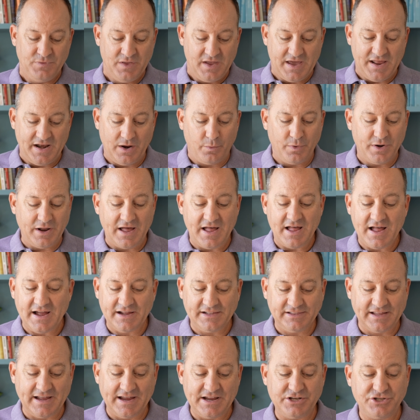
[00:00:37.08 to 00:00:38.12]
And I want to
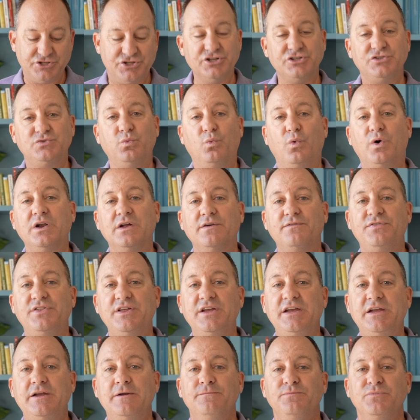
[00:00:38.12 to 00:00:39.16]
highlight just one of
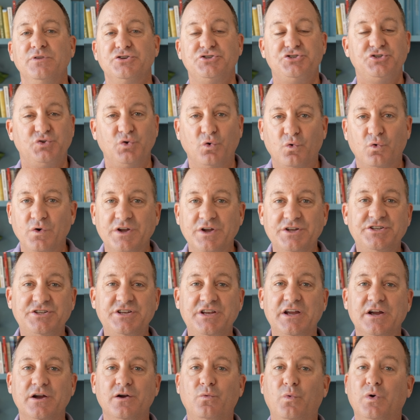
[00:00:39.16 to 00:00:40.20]
the stories
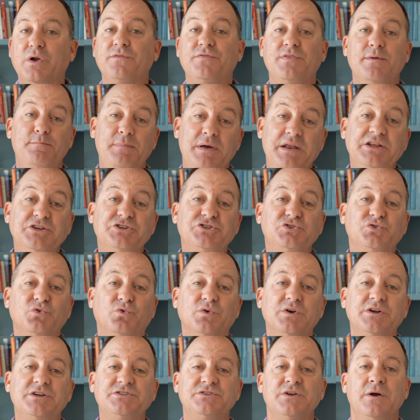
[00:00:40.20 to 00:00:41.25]
here, one of the many
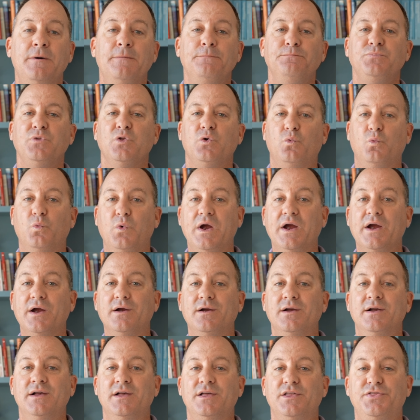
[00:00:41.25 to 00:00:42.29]
stories,
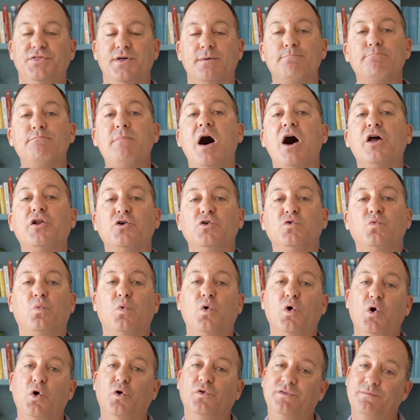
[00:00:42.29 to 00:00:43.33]
where the modern
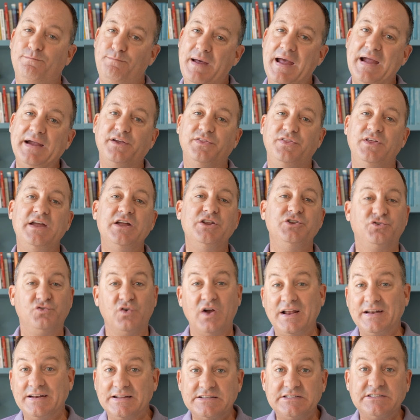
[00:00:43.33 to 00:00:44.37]
world back then
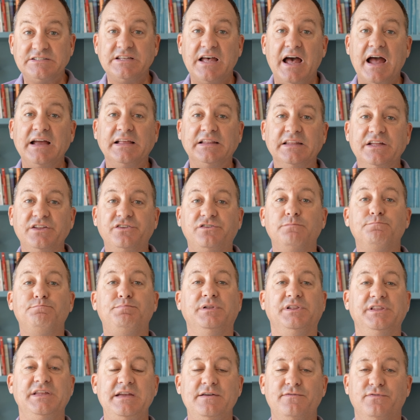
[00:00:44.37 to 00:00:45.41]
tried to silence
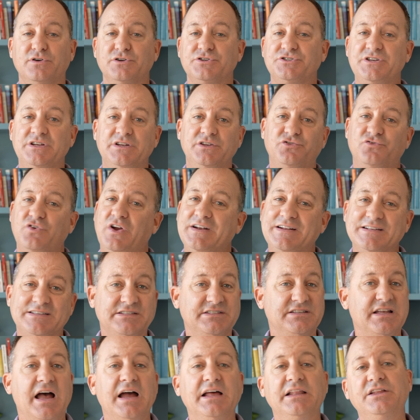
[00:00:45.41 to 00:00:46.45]
believers and tried to
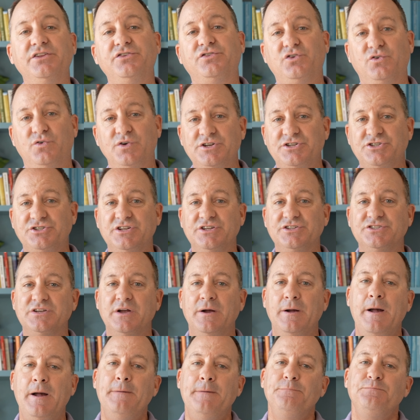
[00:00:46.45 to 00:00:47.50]
silence Christians.
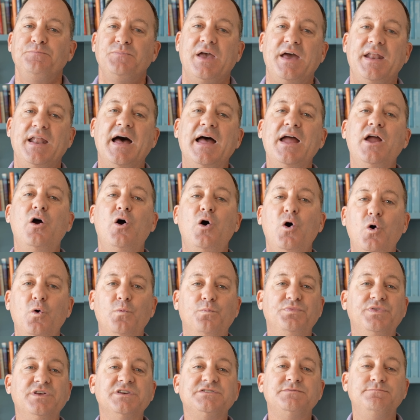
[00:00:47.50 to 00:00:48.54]
And I
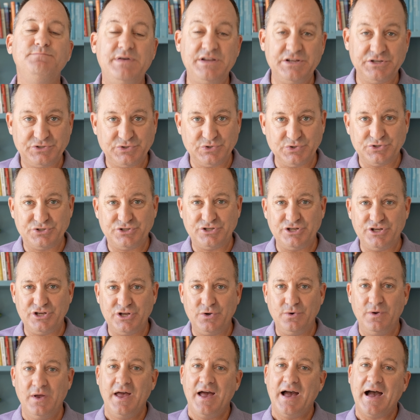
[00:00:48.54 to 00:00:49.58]
hope this ministers to
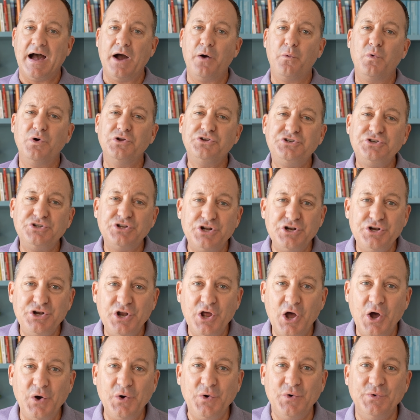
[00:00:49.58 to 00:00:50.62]
you. I want you to
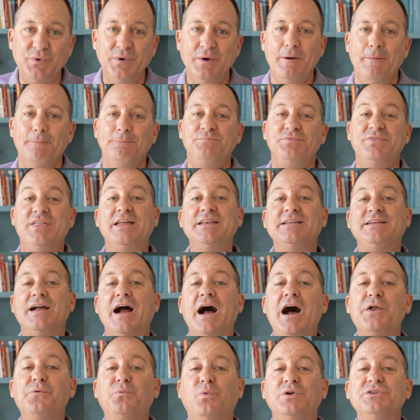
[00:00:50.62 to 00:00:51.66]
know that
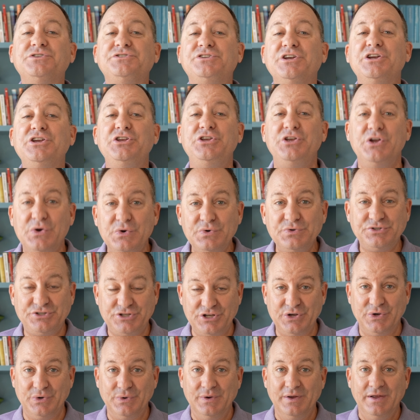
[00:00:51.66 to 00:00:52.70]
God wants to use
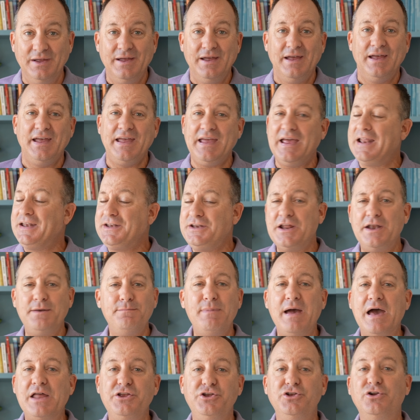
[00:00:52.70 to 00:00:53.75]
you. Hey, it doesn't
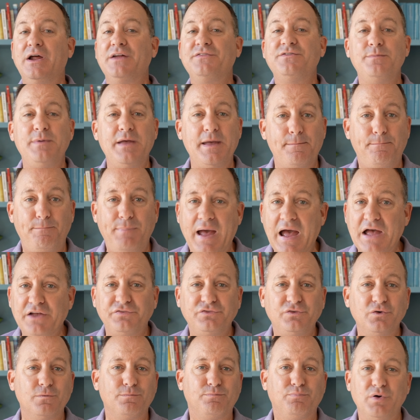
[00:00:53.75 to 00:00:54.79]
matter. You don't have to be a
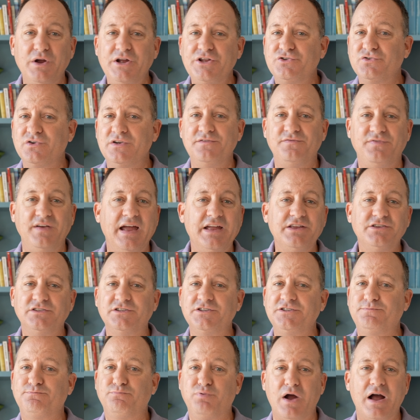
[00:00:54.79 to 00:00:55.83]
pastor, preacher,
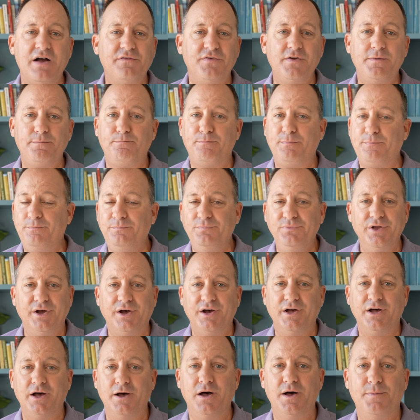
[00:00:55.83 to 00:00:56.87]
evangelist, prophet,
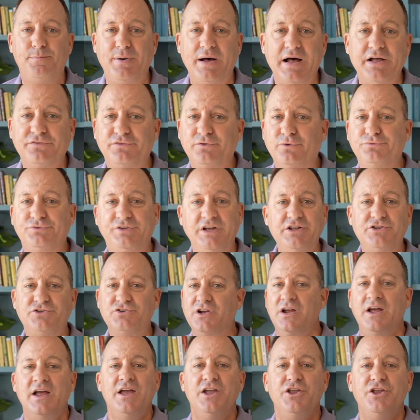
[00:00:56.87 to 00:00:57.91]
apostle,
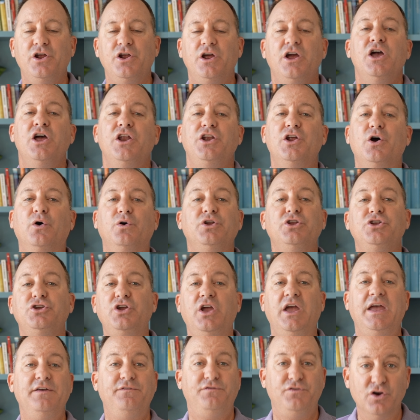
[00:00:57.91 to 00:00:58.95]
teacher. No,
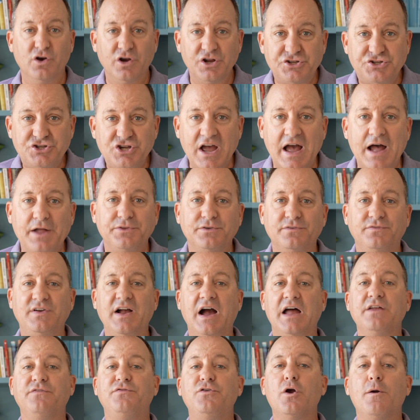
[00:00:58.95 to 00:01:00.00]
if you're a child of
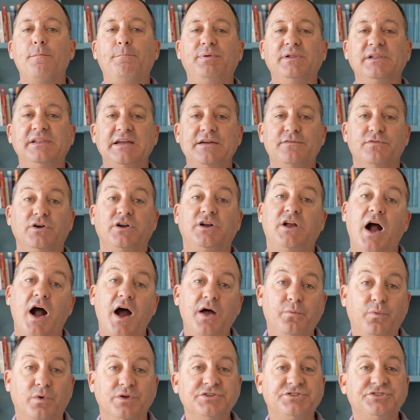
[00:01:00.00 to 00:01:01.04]
God, if you're a believer,
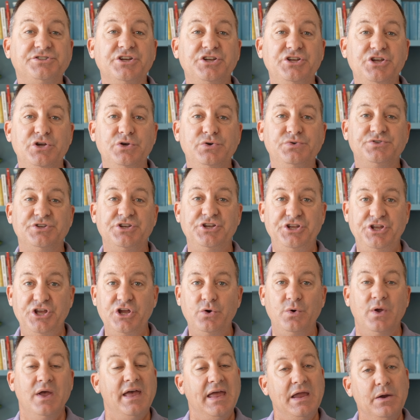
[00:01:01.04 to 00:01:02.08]
God wants to use
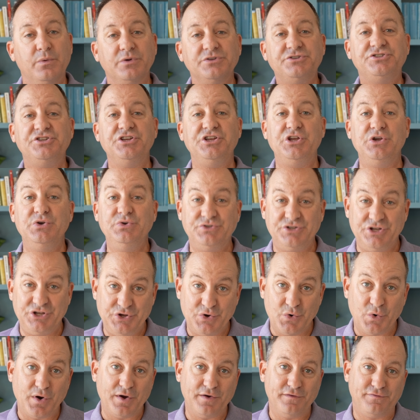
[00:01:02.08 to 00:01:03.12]
you. He wants to use
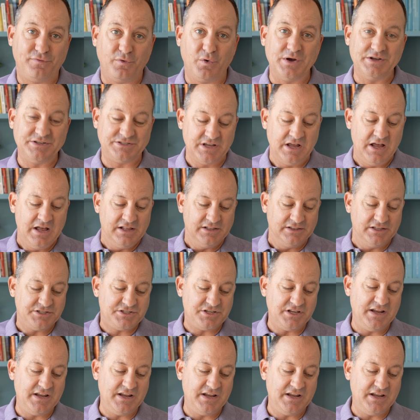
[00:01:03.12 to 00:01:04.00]
your voice. Listen